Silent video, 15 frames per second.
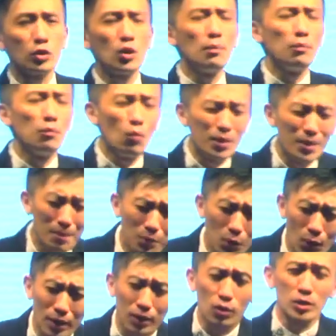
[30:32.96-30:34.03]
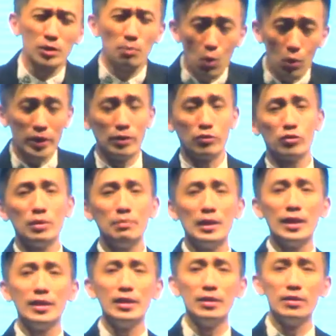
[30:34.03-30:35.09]
top number one crossed more than 3
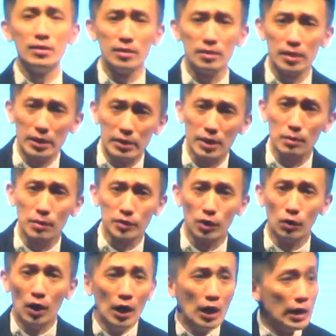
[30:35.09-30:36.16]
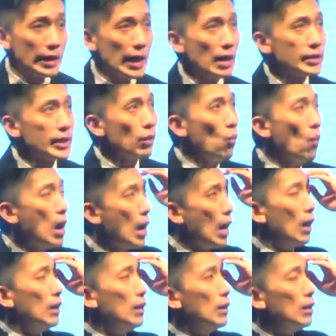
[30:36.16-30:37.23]
million in terms of sales. Then I say,
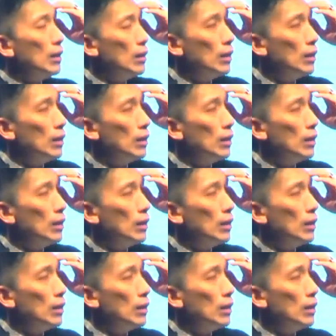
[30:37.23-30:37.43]
wow,